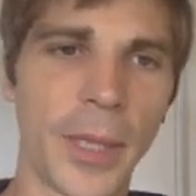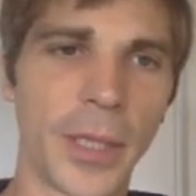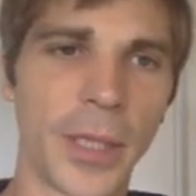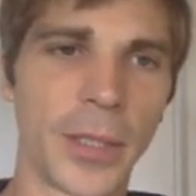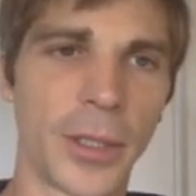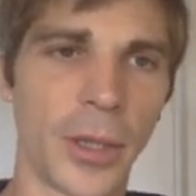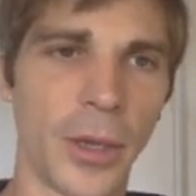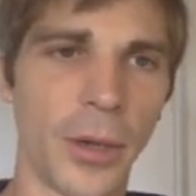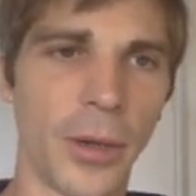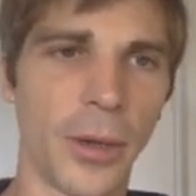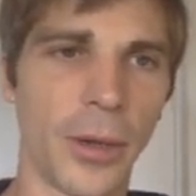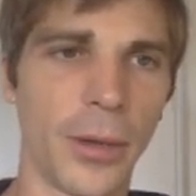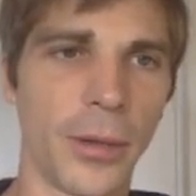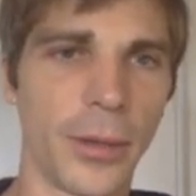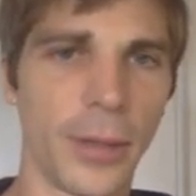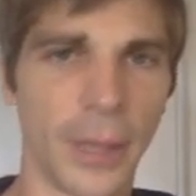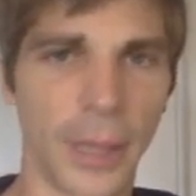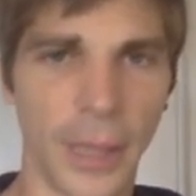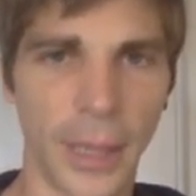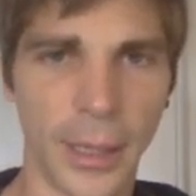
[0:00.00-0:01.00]
So
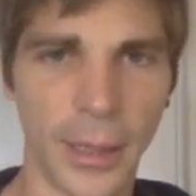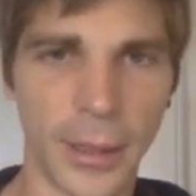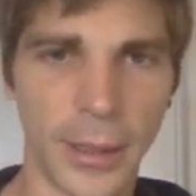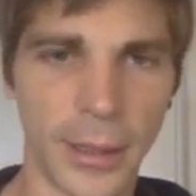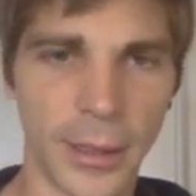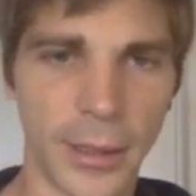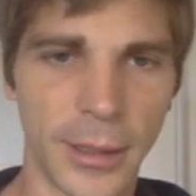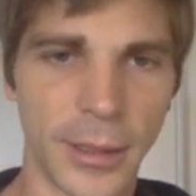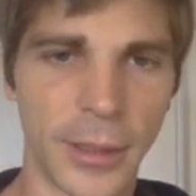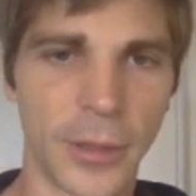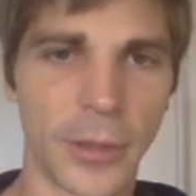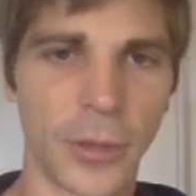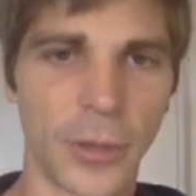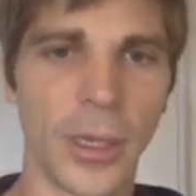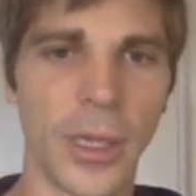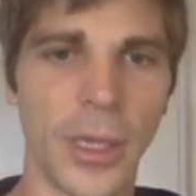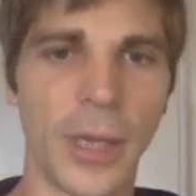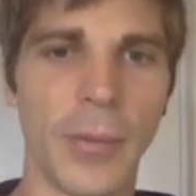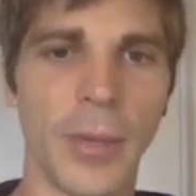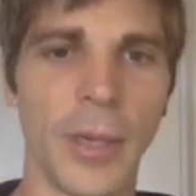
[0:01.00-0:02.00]
again, this is your
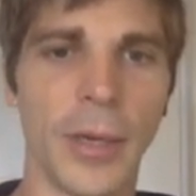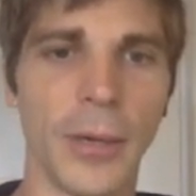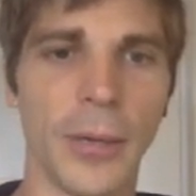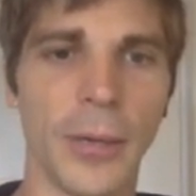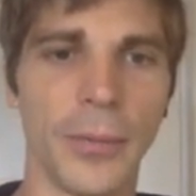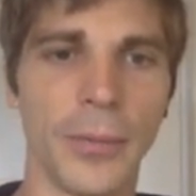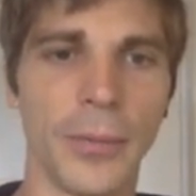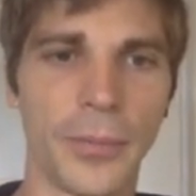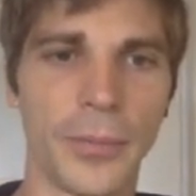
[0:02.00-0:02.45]
email.